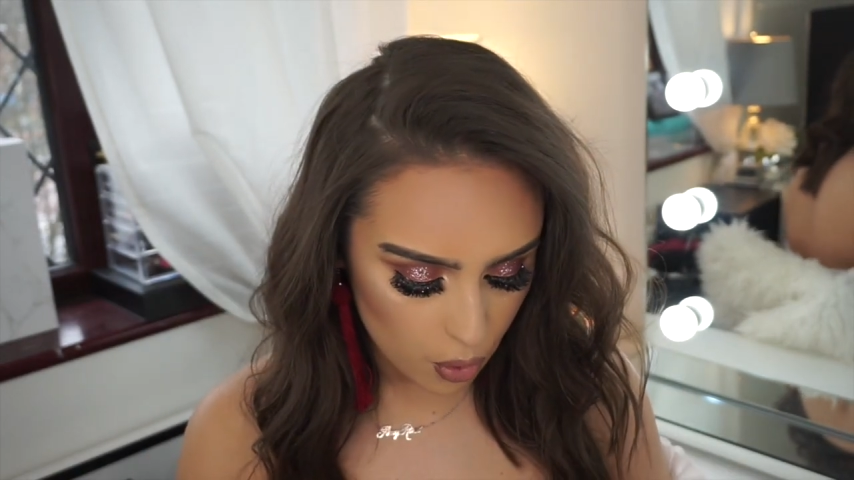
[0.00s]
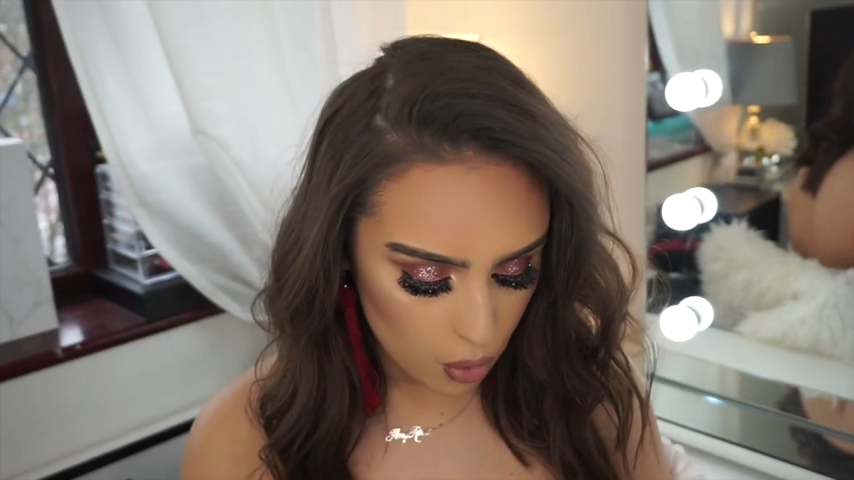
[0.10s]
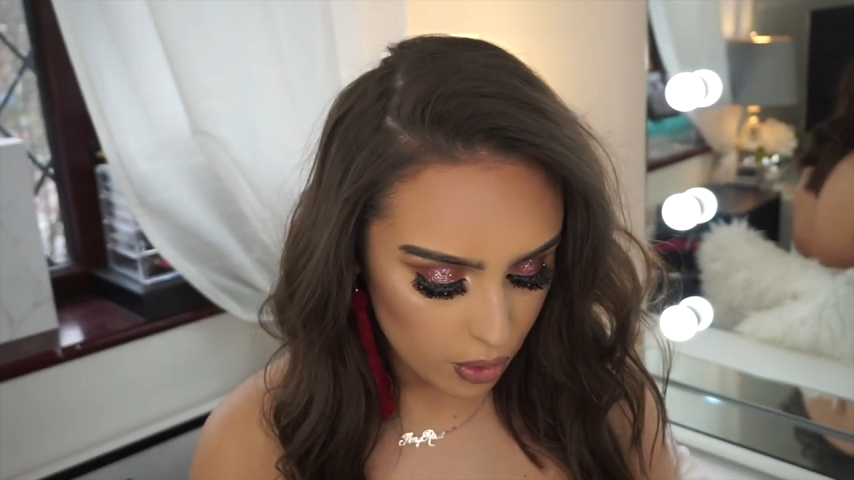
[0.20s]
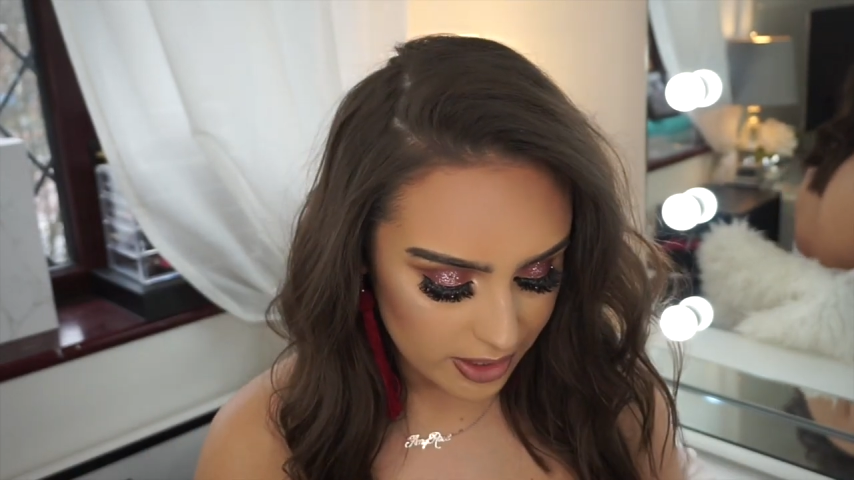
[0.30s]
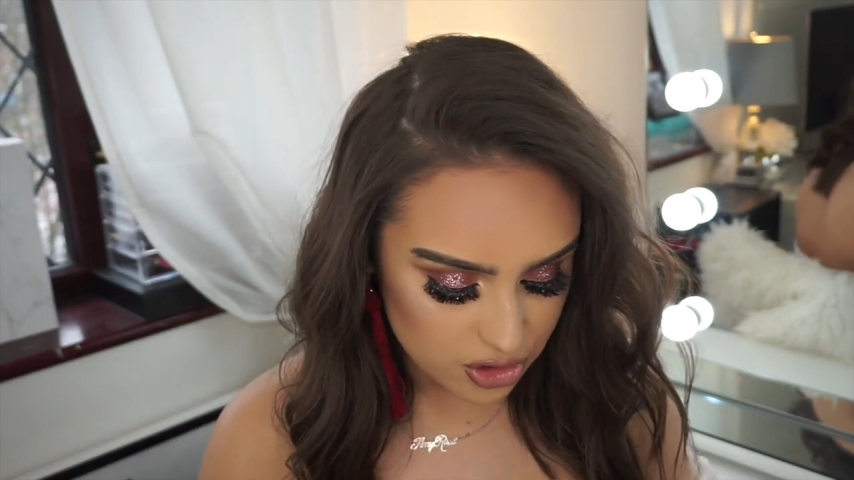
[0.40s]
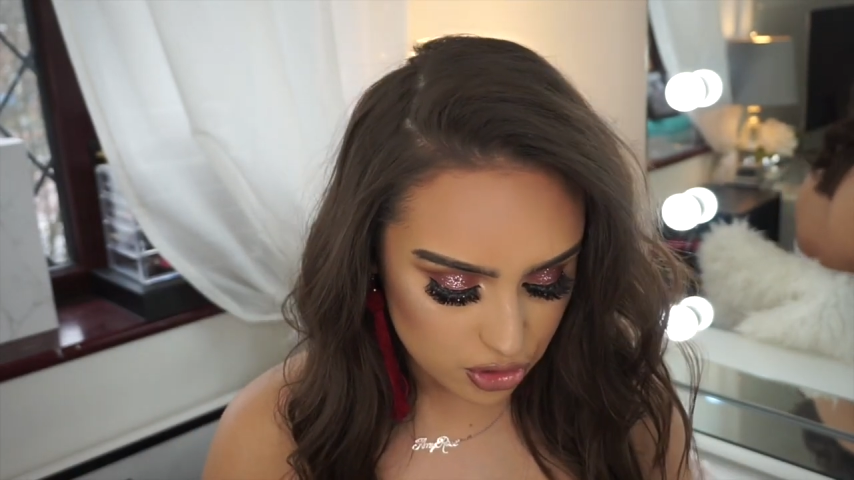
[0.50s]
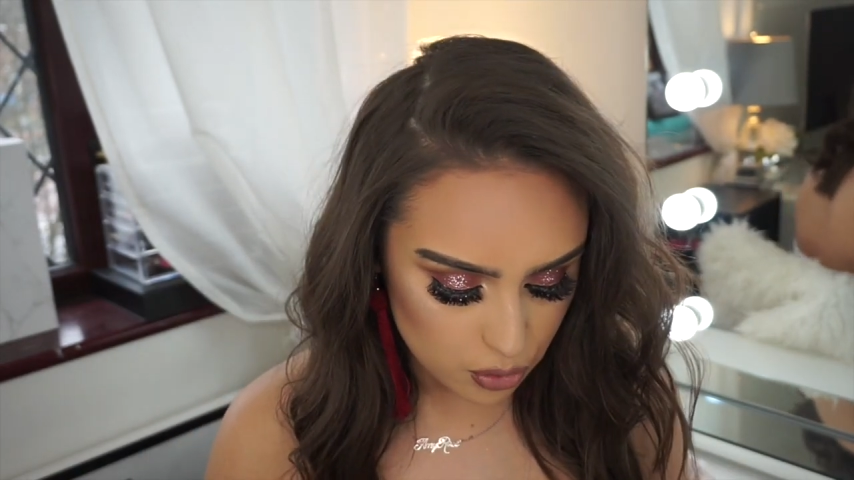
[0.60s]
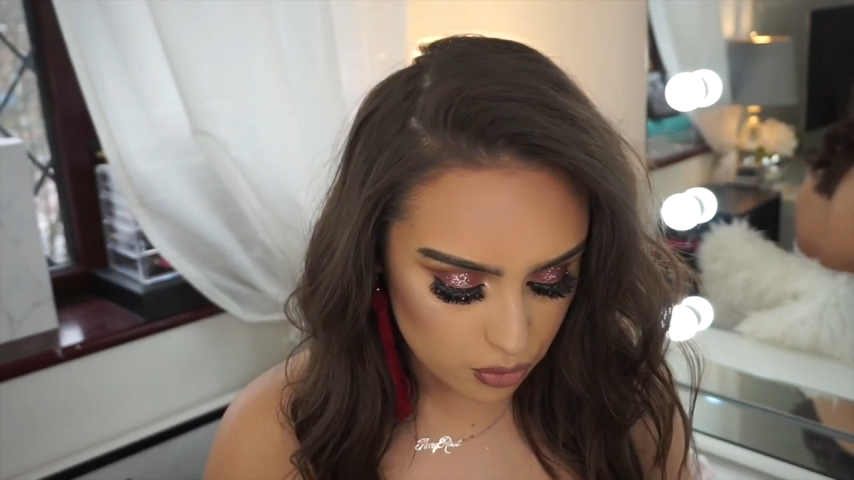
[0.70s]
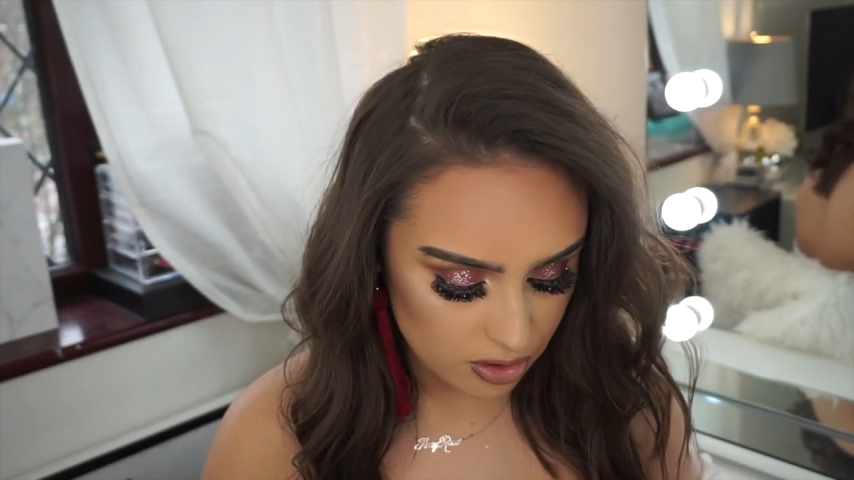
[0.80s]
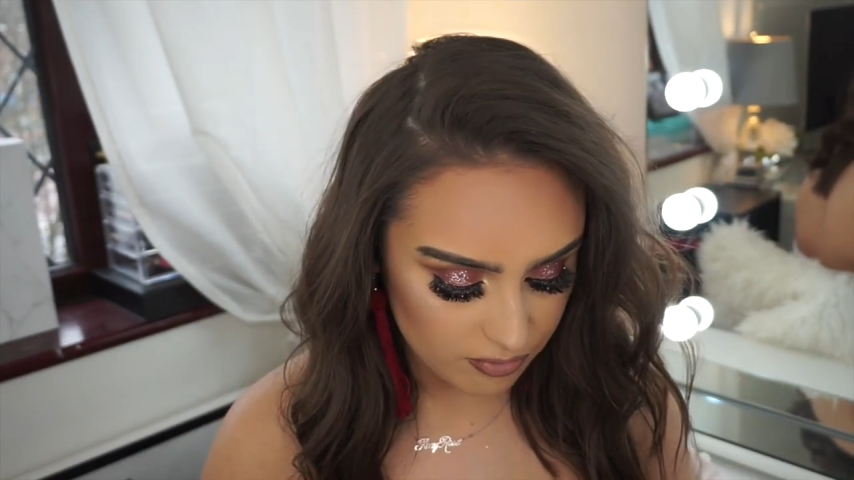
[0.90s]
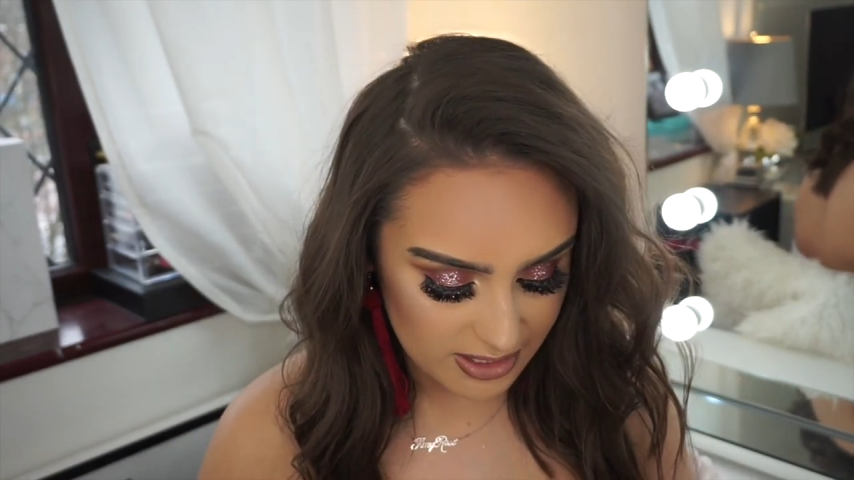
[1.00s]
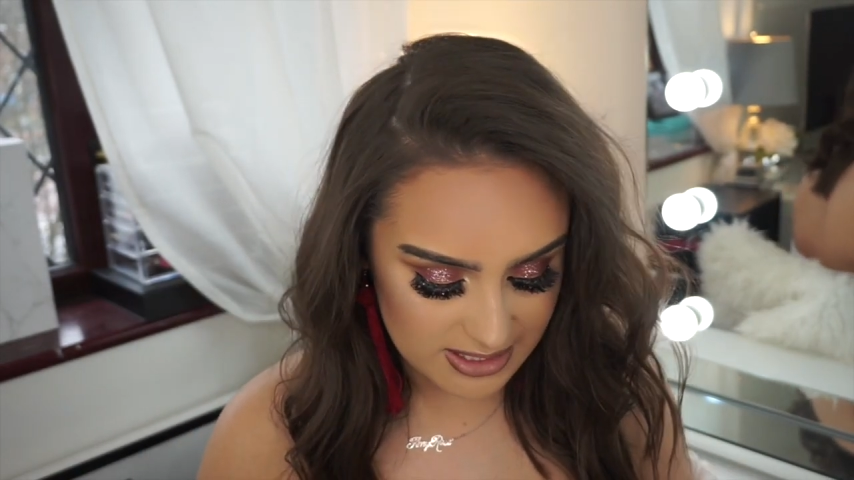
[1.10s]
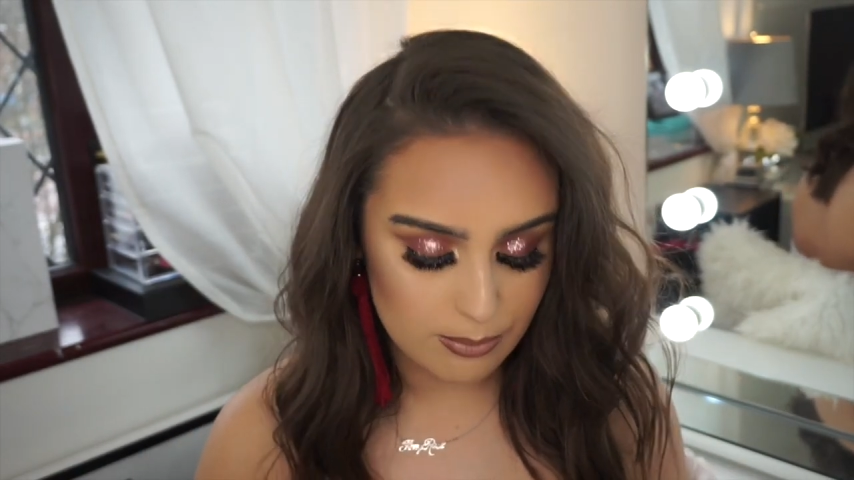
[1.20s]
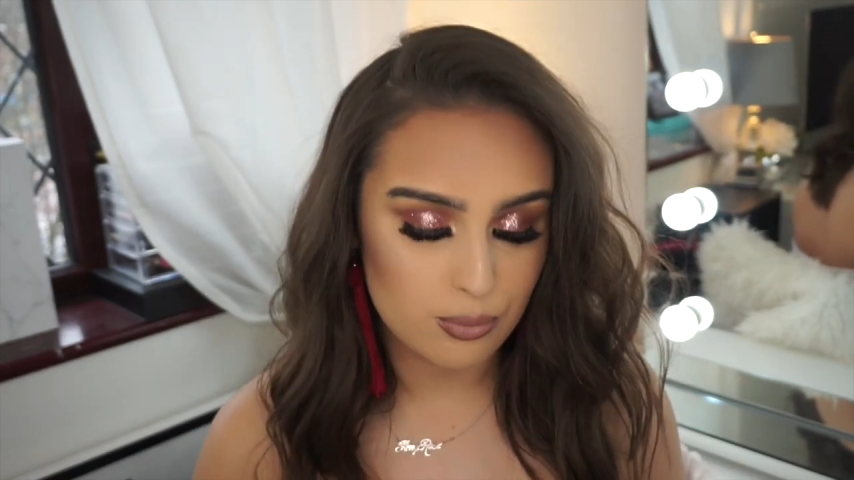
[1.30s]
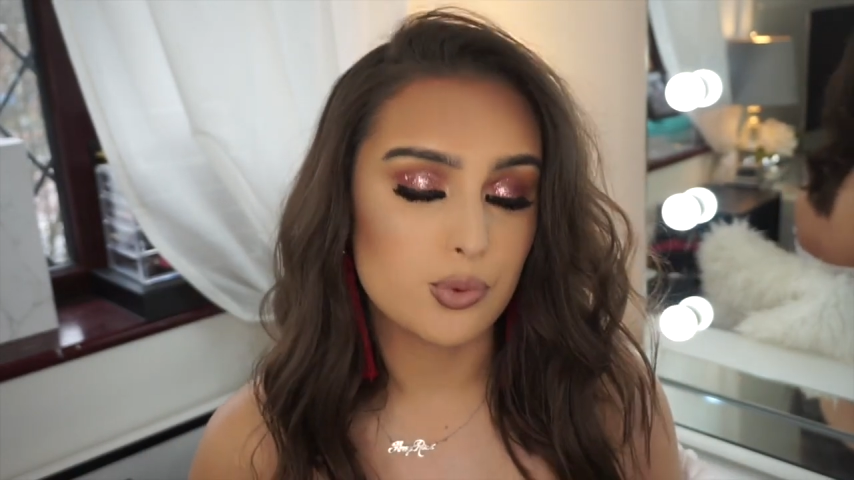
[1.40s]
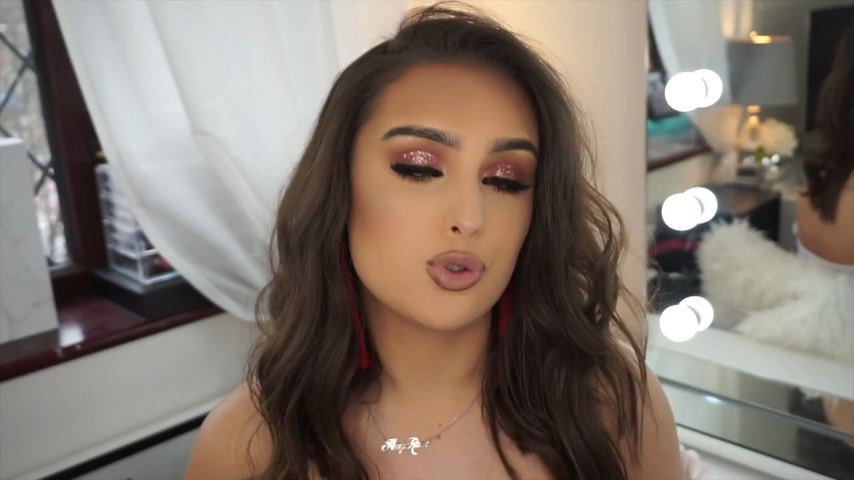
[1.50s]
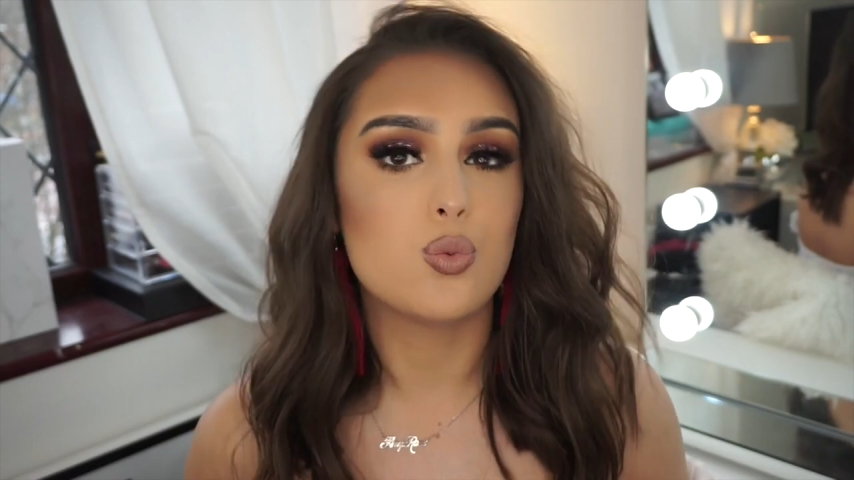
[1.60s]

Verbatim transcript: Or it's just also really simple to